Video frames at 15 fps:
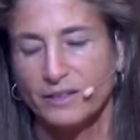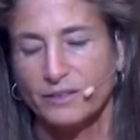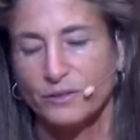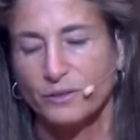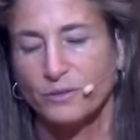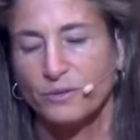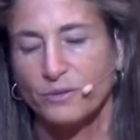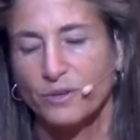
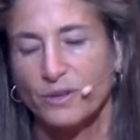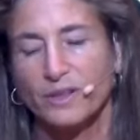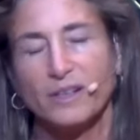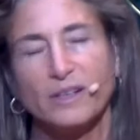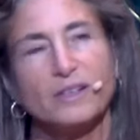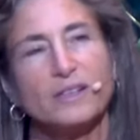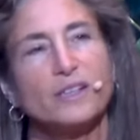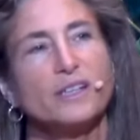So
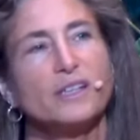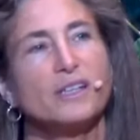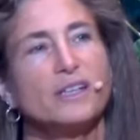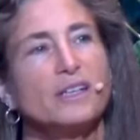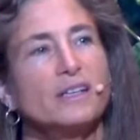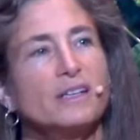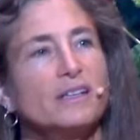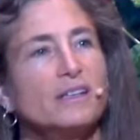
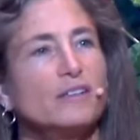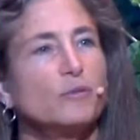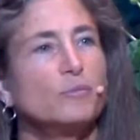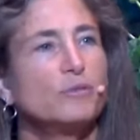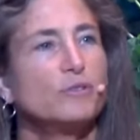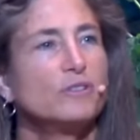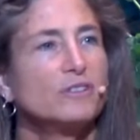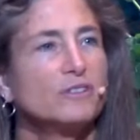in the
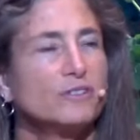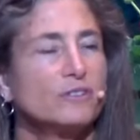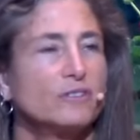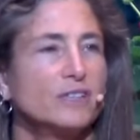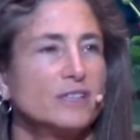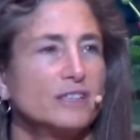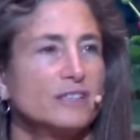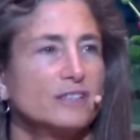Buddhist
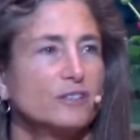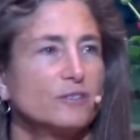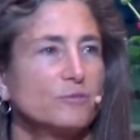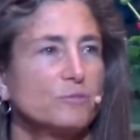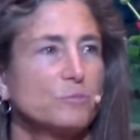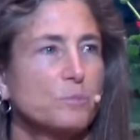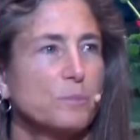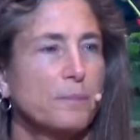
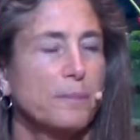tradition,